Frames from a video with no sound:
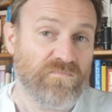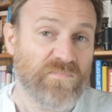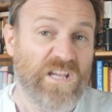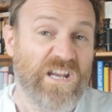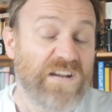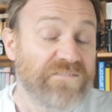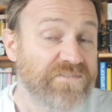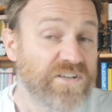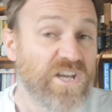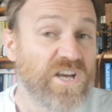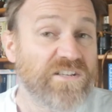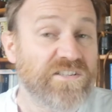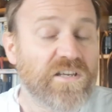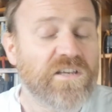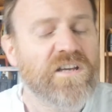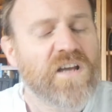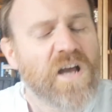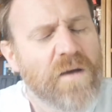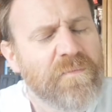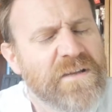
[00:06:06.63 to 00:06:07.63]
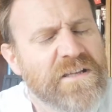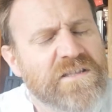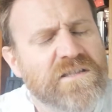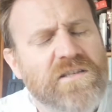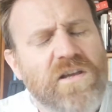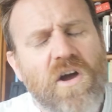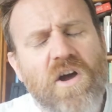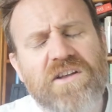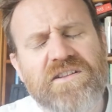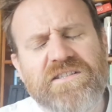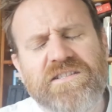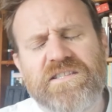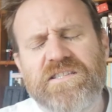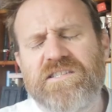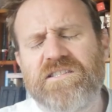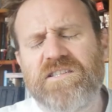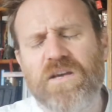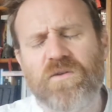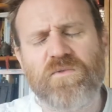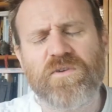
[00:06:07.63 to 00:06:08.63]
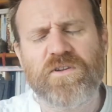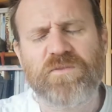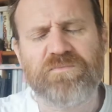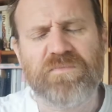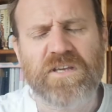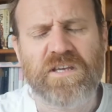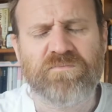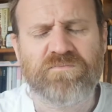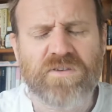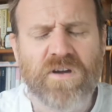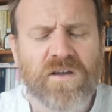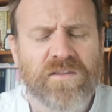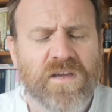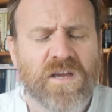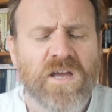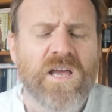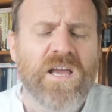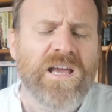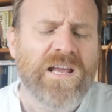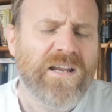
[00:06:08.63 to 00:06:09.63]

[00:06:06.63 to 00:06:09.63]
And every year he'd say, "Come inside and sit with me, brother.